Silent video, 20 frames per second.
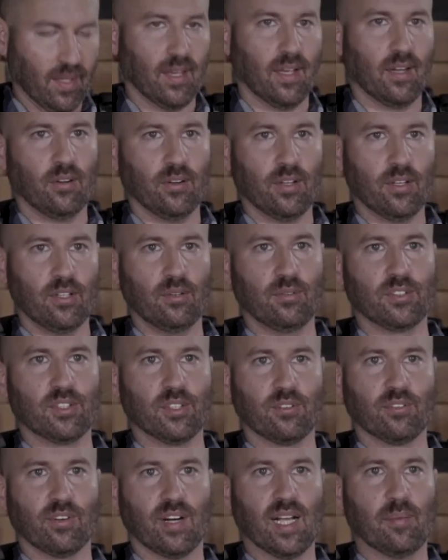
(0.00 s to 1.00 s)
And all you do is you
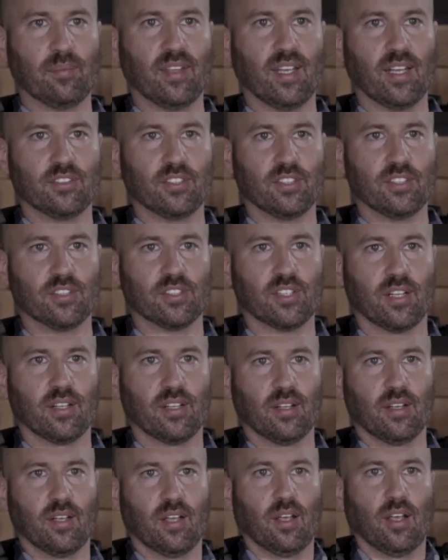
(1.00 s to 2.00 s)
grab the edges,
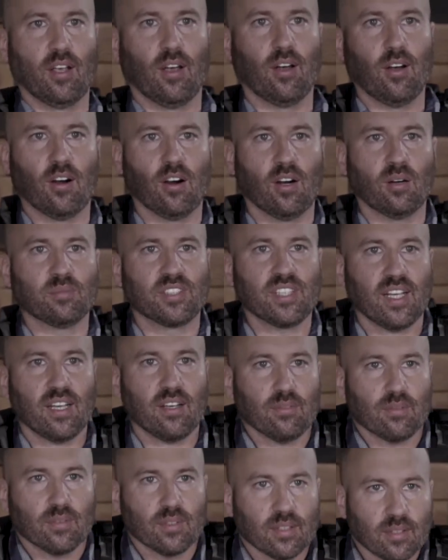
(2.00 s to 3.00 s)
arms
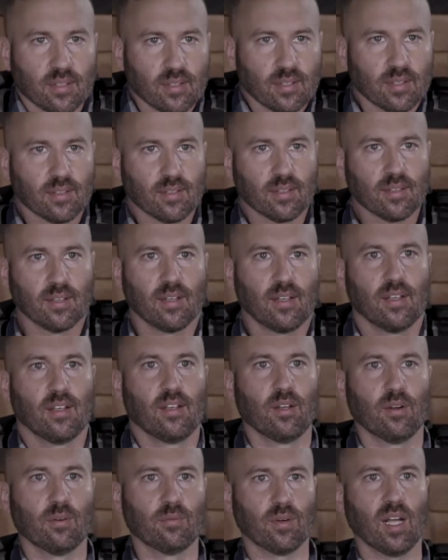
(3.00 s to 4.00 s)
out,
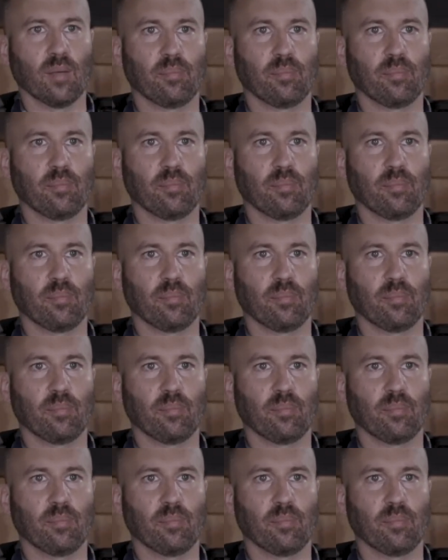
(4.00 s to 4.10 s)
right